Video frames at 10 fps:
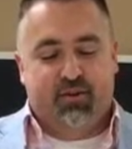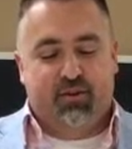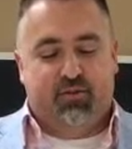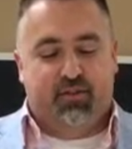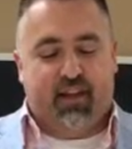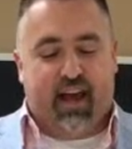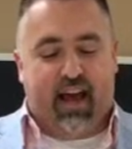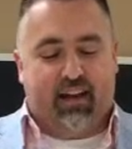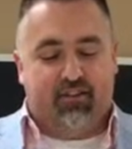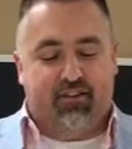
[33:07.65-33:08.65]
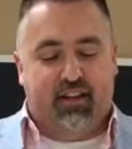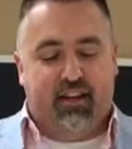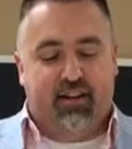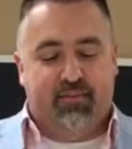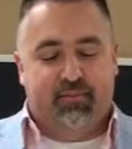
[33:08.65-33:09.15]
which was
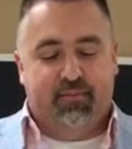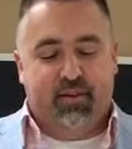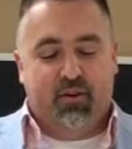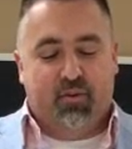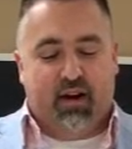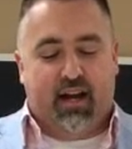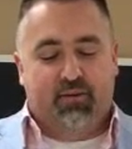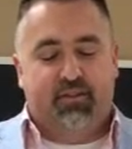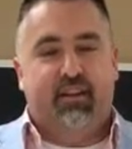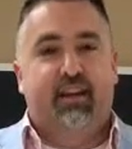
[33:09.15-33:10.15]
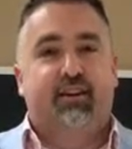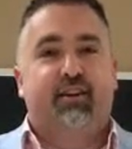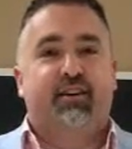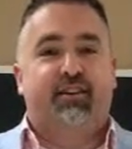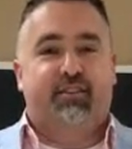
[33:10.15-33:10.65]
actually what I was
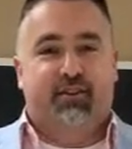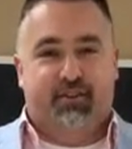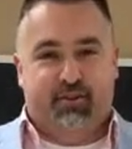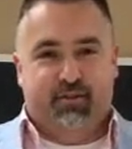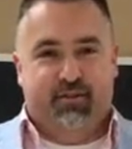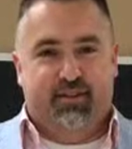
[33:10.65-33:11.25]
eager to do.